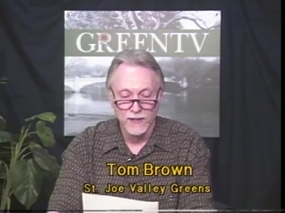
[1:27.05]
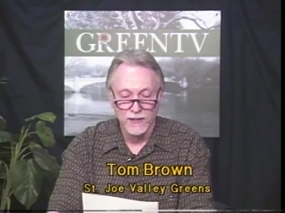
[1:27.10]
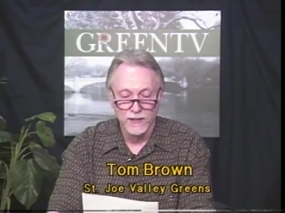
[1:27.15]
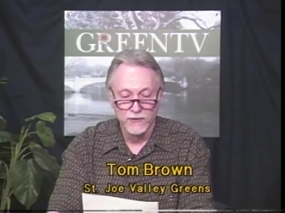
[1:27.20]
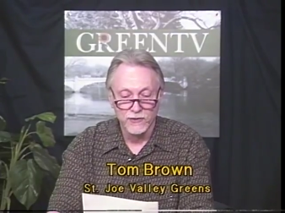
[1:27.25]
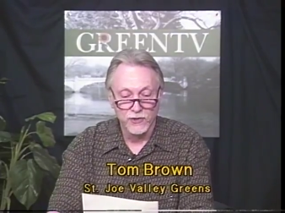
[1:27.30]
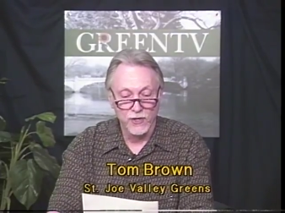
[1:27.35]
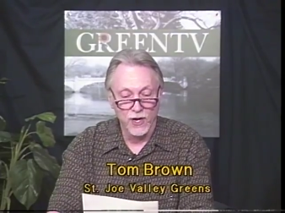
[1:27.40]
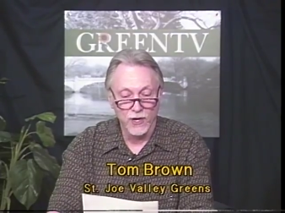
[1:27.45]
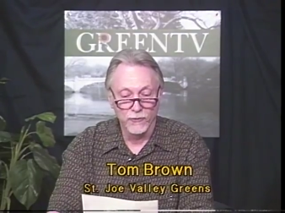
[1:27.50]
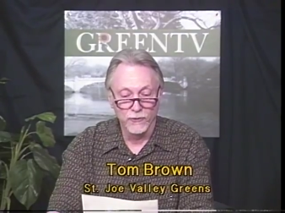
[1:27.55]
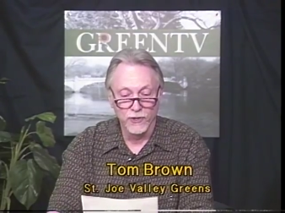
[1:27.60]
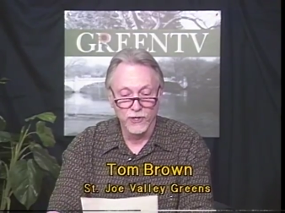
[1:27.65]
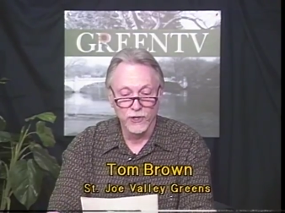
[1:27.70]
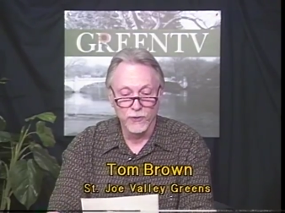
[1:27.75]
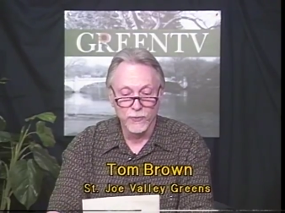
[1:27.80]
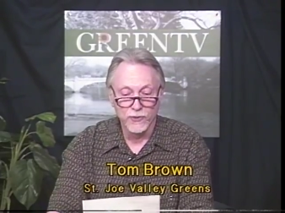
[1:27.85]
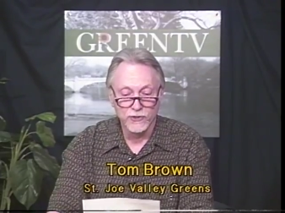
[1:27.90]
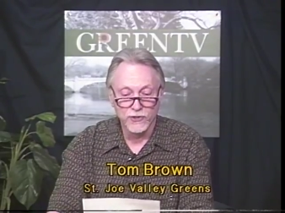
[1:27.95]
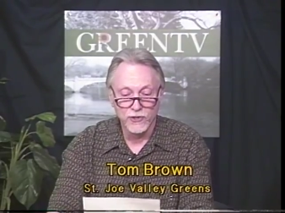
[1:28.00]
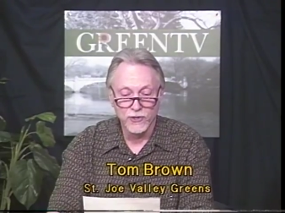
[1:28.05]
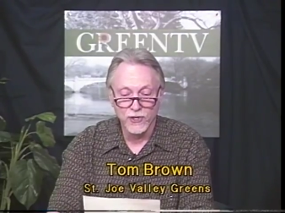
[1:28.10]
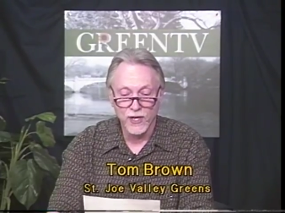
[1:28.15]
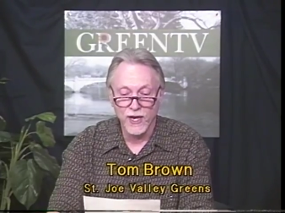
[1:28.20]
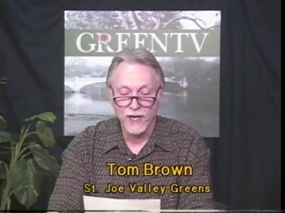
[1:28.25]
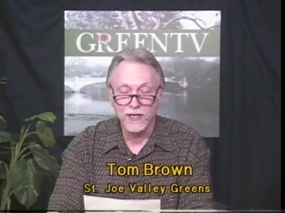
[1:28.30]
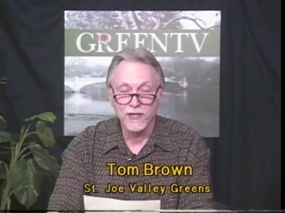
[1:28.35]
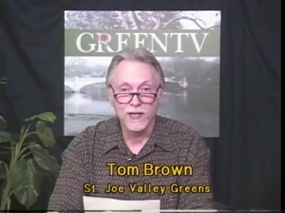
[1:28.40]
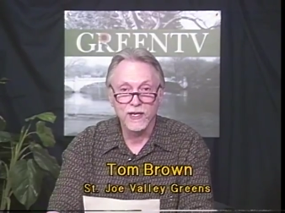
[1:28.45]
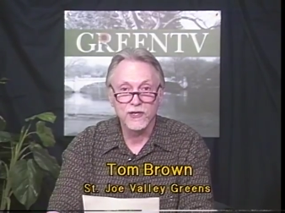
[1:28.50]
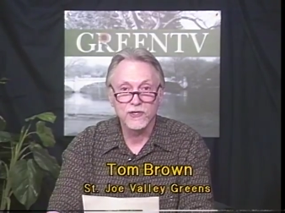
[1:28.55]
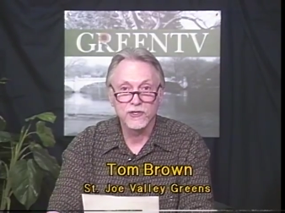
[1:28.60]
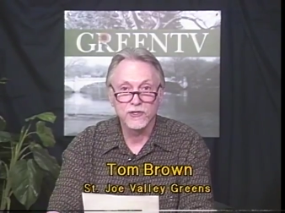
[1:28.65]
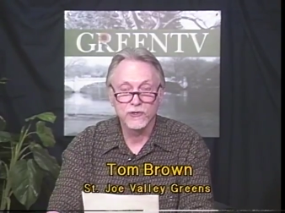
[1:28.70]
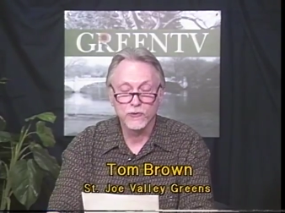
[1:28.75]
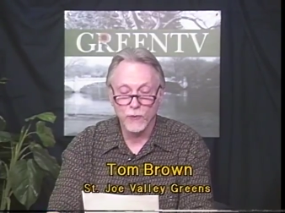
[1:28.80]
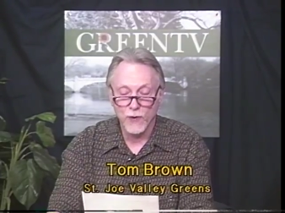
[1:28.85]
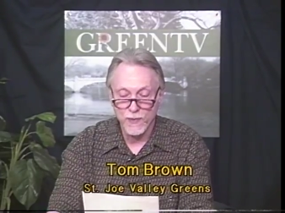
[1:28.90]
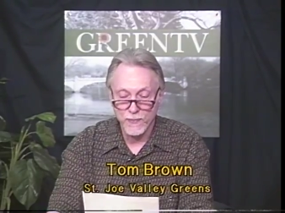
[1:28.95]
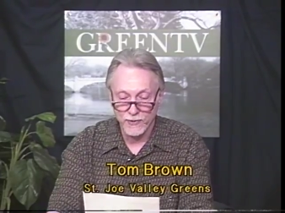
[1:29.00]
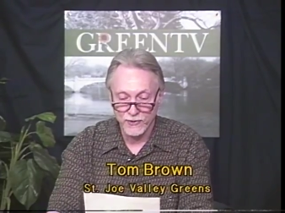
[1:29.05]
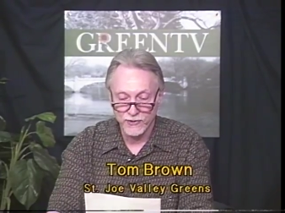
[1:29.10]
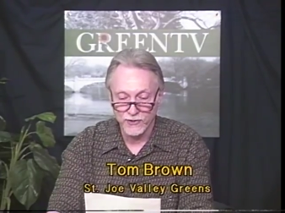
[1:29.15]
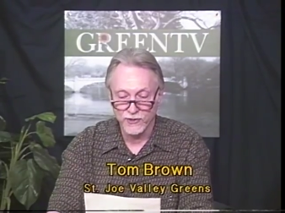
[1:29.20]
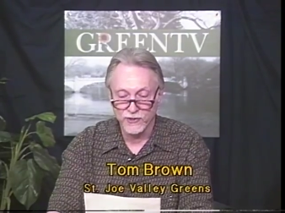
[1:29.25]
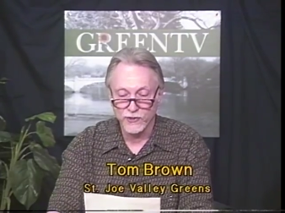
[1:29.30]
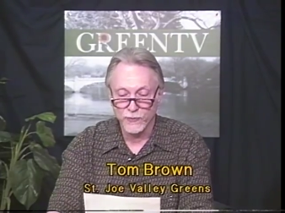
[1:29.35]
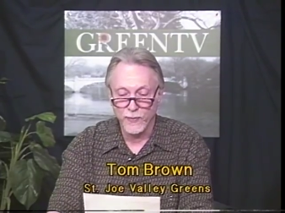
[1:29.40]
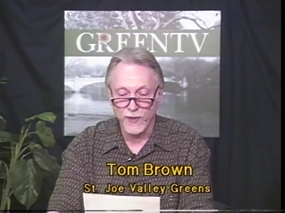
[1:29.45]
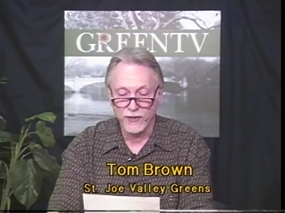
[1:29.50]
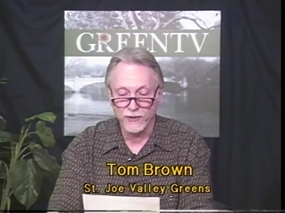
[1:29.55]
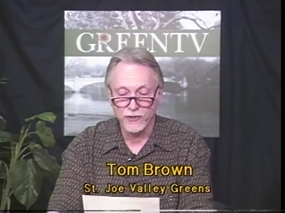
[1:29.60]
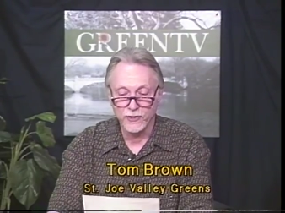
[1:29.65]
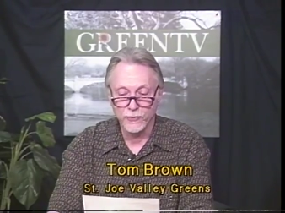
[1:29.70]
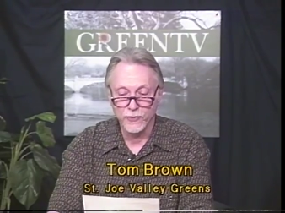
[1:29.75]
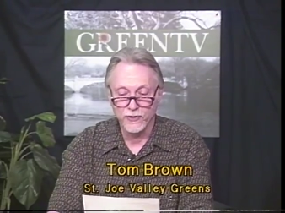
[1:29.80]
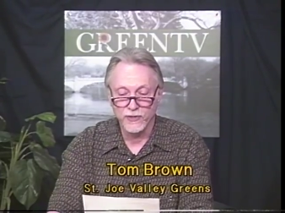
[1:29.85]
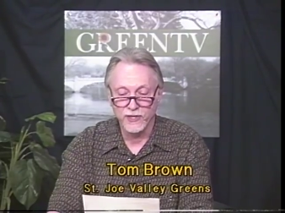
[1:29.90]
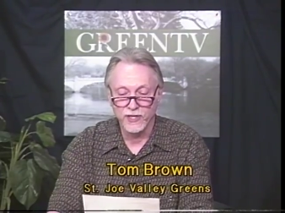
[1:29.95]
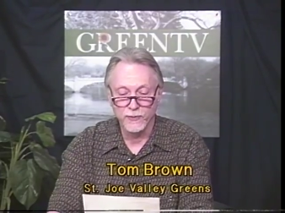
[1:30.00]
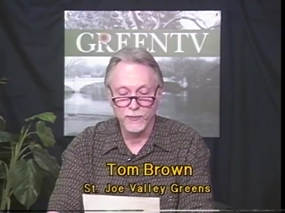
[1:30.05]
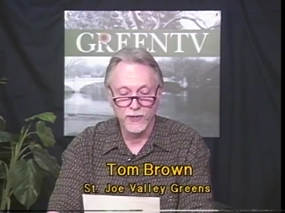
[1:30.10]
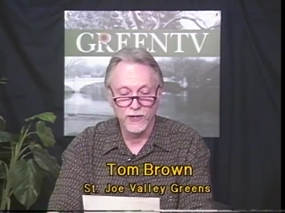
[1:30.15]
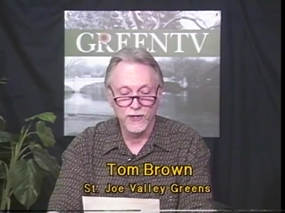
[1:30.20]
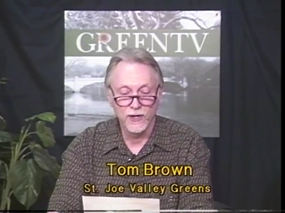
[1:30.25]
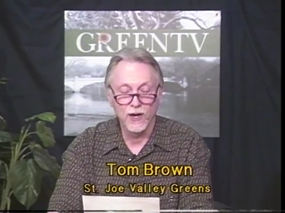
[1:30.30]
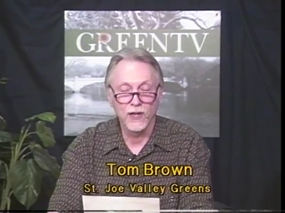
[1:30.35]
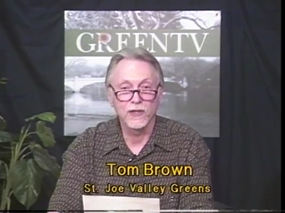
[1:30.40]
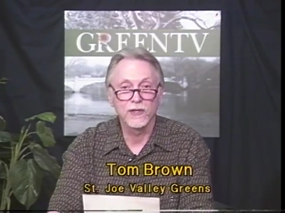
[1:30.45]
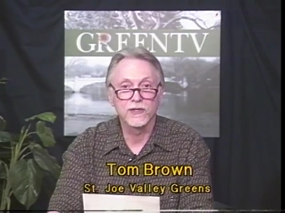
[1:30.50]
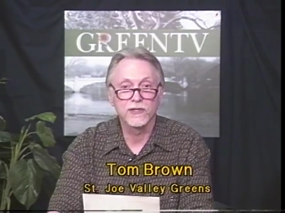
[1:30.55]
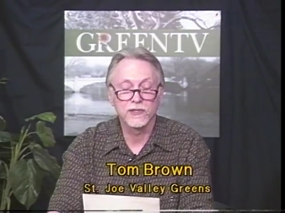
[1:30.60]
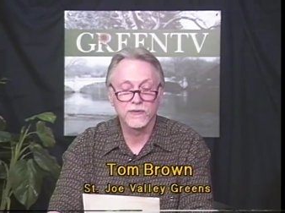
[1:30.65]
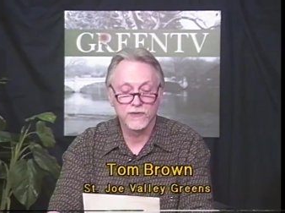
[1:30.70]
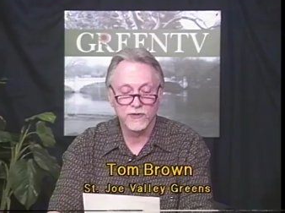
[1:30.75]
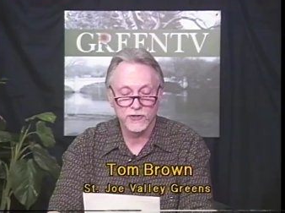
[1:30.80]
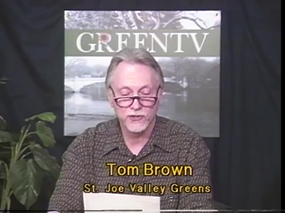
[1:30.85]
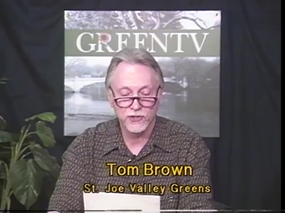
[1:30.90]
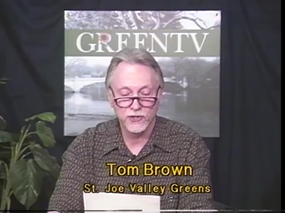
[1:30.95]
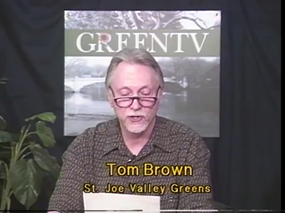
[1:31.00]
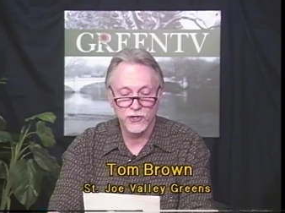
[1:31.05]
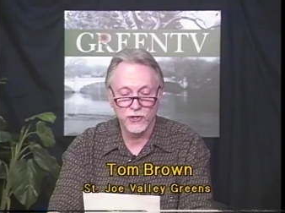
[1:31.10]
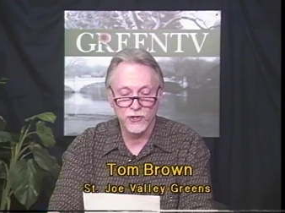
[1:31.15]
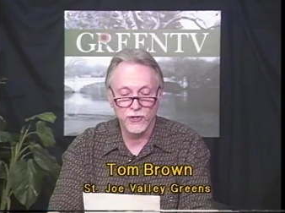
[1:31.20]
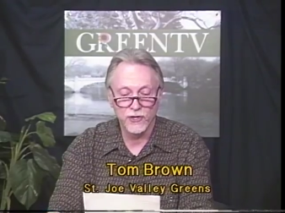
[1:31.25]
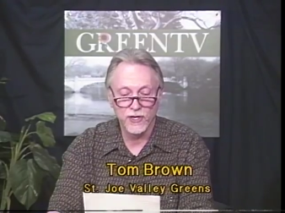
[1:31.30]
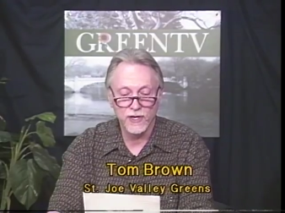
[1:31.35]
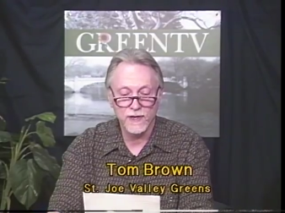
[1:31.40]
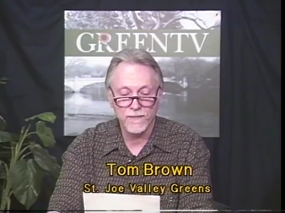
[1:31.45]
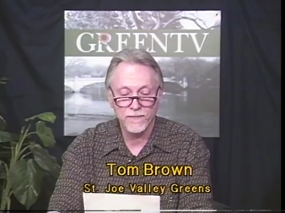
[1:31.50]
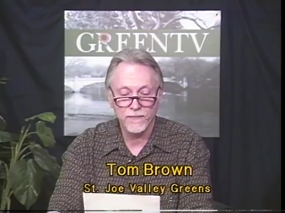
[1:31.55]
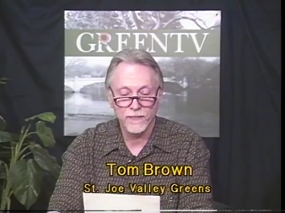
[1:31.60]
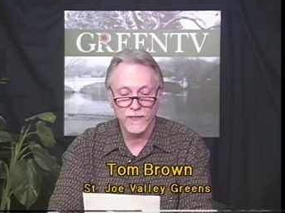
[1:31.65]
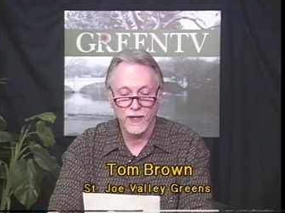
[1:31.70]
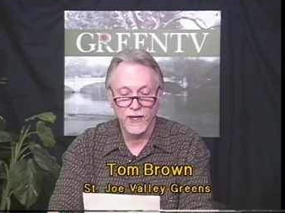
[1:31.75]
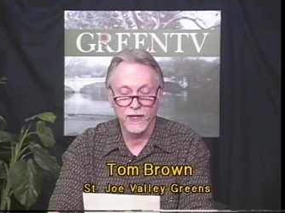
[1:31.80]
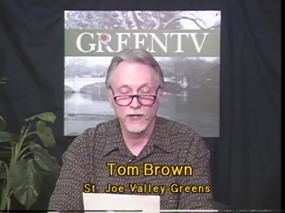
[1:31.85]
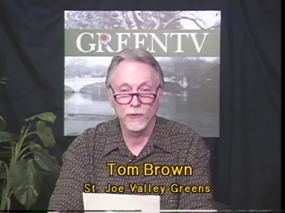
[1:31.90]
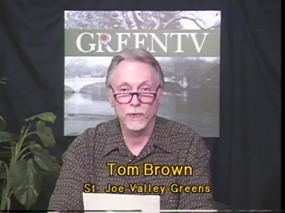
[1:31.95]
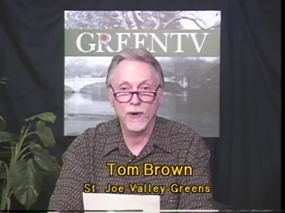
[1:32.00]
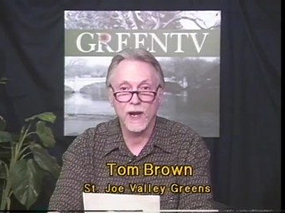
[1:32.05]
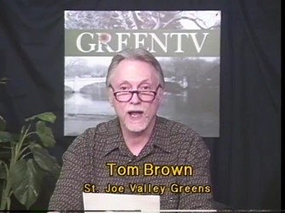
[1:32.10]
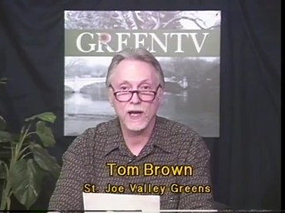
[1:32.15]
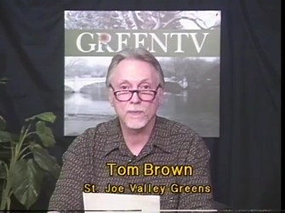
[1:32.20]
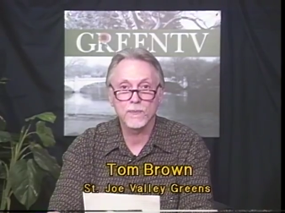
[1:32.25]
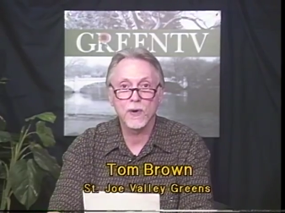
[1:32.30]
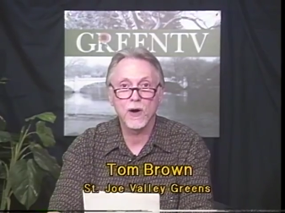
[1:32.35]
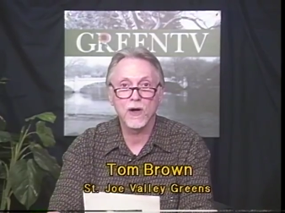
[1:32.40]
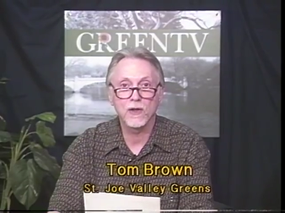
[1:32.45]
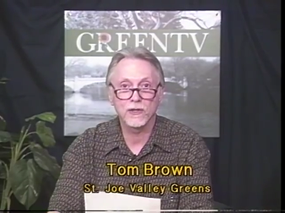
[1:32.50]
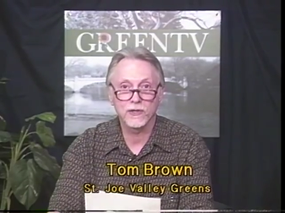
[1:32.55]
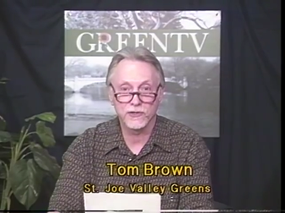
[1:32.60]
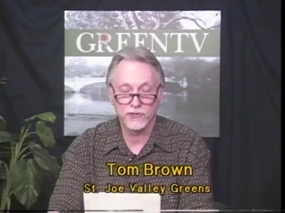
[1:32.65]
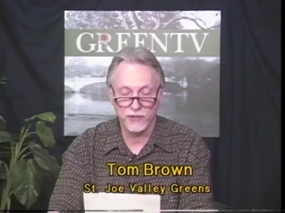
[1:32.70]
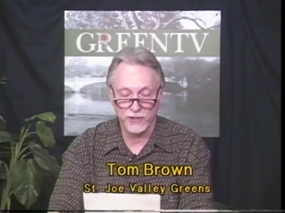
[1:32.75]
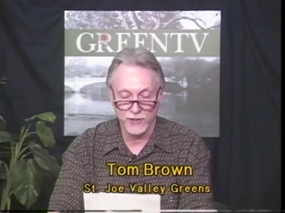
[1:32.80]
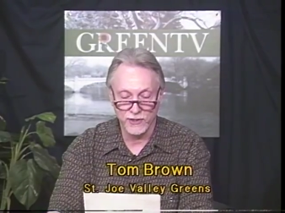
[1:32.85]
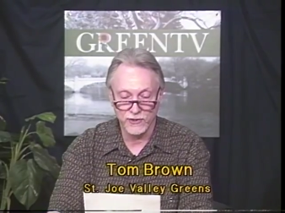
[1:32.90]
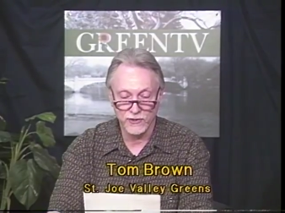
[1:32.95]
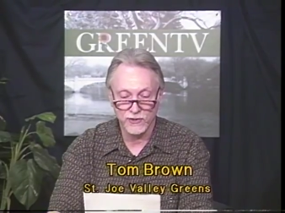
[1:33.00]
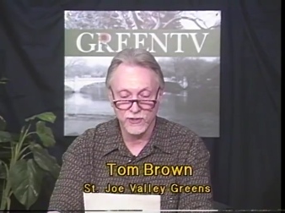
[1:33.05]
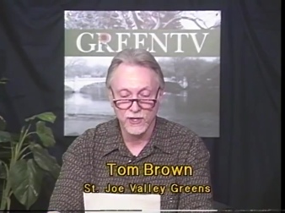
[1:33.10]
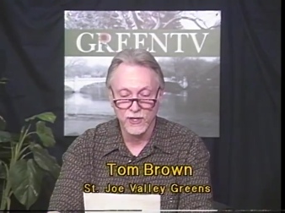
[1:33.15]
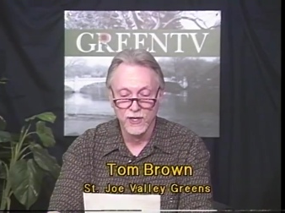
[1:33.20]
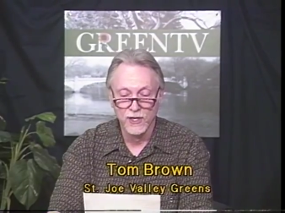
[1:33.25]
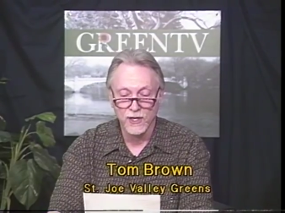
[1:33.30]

Scott Ritter was a United Nations weapons inspector with intimate knowledge of the security and Iraq policies